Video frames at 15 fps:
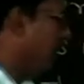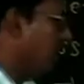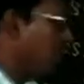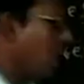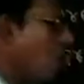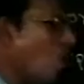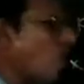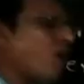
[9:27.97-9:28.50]

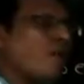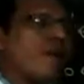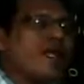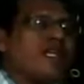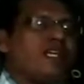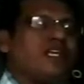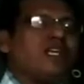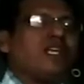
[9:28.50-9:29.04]
The
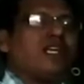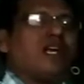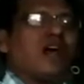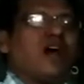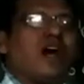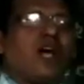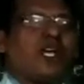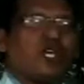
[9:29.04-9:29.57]
government
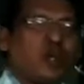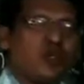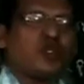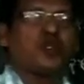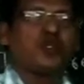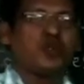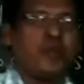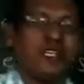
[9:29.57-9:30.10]
gives
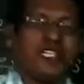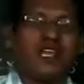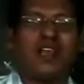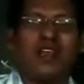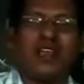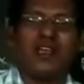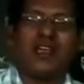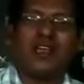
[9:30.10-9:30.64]

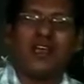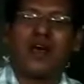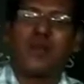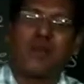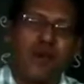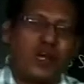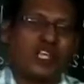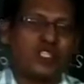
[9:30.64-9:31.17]
special
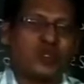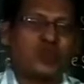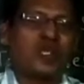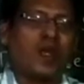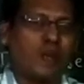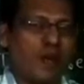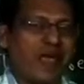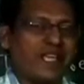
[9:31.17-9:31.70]
bonus to
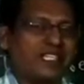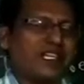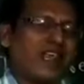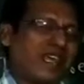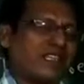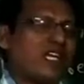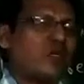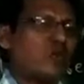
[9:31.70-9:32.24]
the employees,
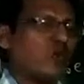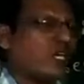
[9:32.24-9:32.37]
like that.